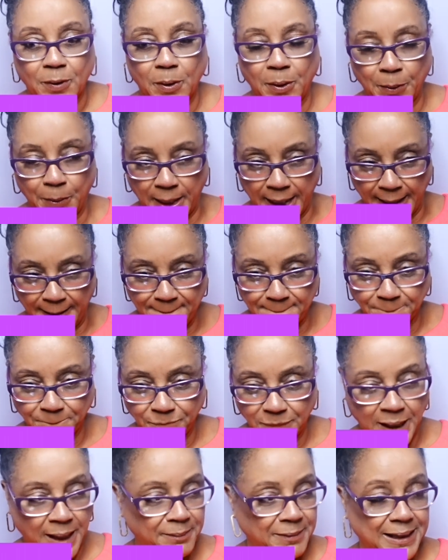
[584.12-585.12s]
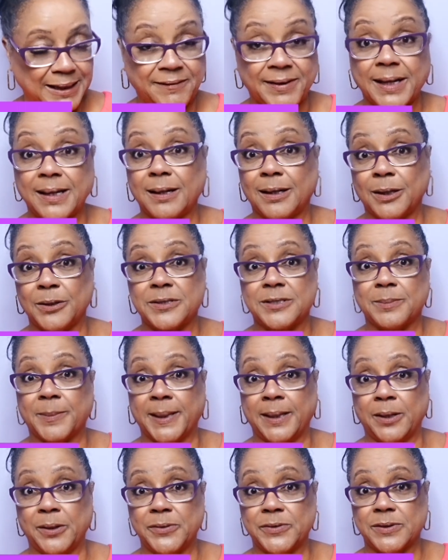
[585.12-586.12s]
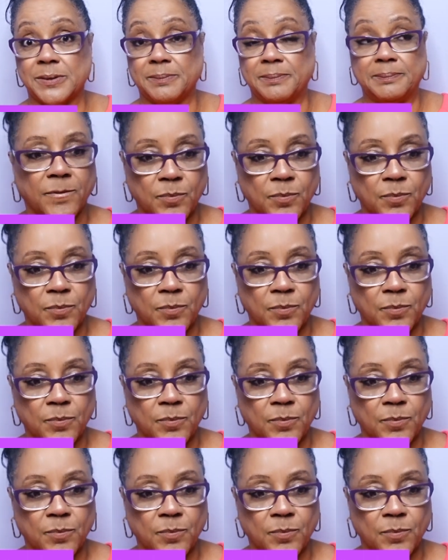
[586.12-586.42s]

Okay. I'm not even getting it close to my nose.